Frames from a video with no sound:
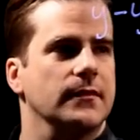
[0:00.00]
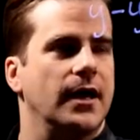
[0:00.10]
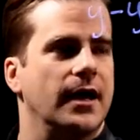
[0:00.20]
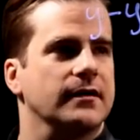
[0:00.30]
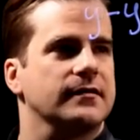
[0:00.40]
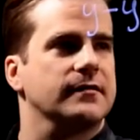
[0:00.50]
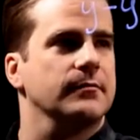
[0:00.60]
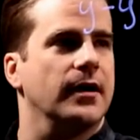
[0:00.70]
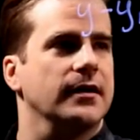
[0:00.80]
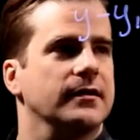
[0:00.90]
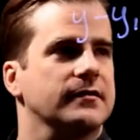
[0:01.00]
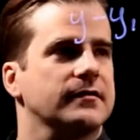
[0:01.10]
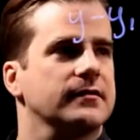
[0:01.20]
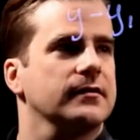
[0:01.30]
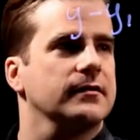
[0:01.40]
x
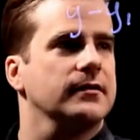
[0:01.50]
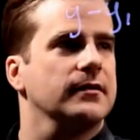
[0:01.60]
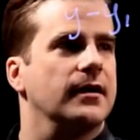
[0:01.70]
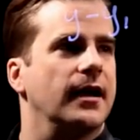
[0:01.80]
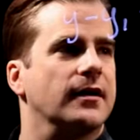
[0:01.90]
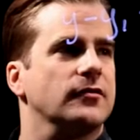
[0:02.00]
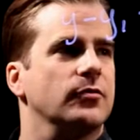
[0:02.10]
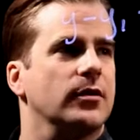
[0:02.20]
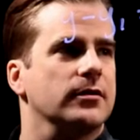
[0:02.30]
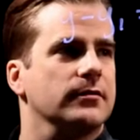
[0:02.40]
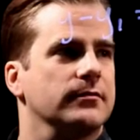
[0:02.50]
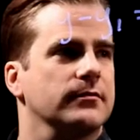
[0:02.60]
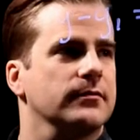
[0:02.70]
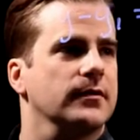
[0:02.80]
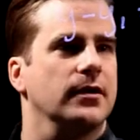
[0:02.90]
minus x1,
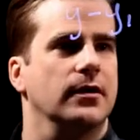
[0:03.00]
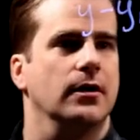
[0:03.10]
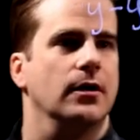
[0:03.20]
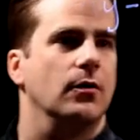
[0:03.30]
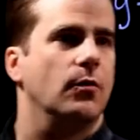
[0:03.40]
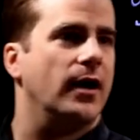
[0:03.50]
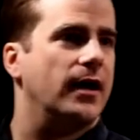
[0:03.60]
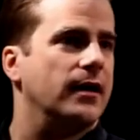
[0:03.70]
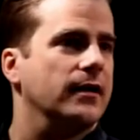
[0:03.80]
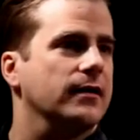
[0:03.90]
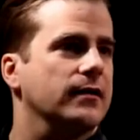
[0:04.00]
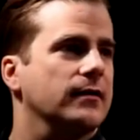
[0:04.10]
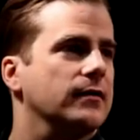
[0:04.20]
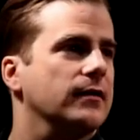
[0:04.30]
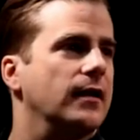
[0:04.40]
where
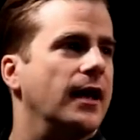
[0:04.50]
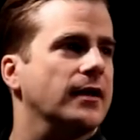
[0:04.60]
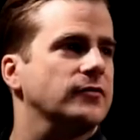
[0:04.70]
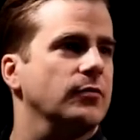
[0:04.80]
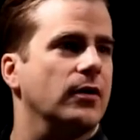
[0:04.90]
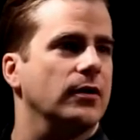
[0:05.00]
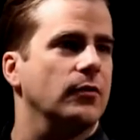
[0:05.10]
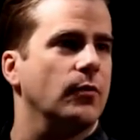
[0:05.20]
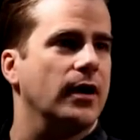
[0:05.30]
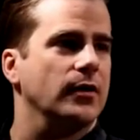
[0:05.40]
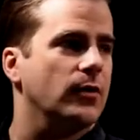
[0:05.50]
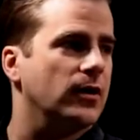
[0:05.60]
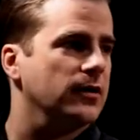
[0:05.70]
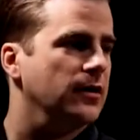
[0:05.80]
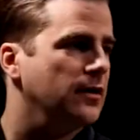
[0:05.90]
x1 and
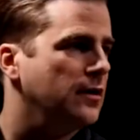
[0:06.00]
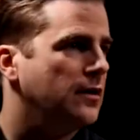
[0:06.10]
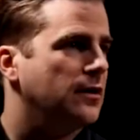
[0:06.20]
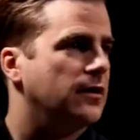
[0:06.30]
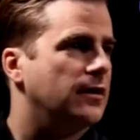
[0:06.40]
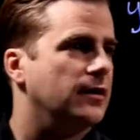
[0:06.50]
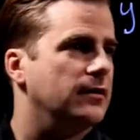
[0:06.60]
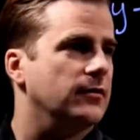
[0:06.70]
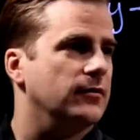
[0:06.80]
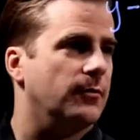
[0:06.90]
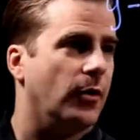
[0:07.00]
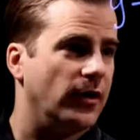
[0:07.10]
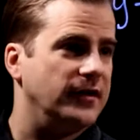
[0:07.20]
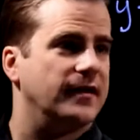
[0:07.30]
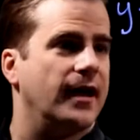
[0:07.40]
y1, the, the
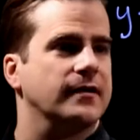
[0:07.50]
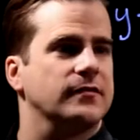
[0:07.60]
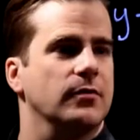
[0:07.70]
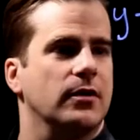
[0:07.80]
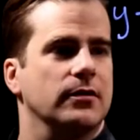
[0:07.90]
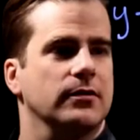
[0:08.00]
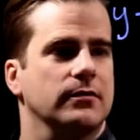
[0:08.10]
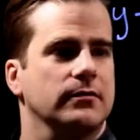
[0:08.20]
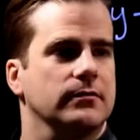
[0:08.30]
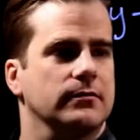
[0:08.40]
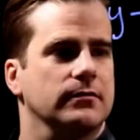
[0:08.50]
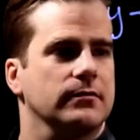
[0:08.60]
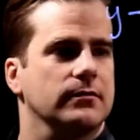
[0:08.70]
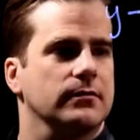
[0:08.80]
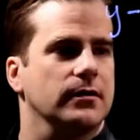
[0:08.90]
point x1,
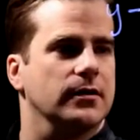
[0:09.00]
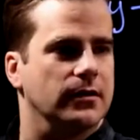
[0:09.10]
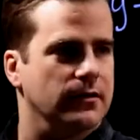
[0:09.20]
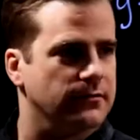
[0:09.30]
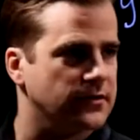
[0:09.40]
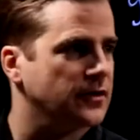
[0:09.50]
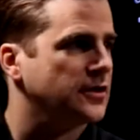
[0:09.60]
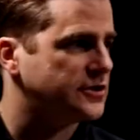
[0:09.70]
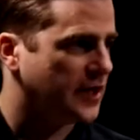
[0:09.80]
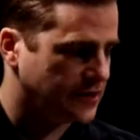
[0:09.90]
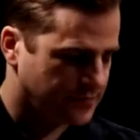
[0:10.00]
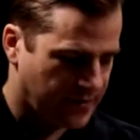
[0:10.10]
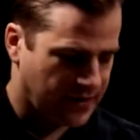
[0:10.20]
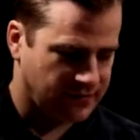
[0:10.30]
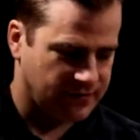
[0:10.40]
I'm going to change
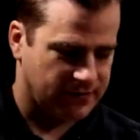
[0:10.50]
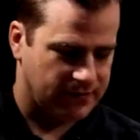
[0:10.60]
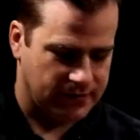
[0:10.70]
pens,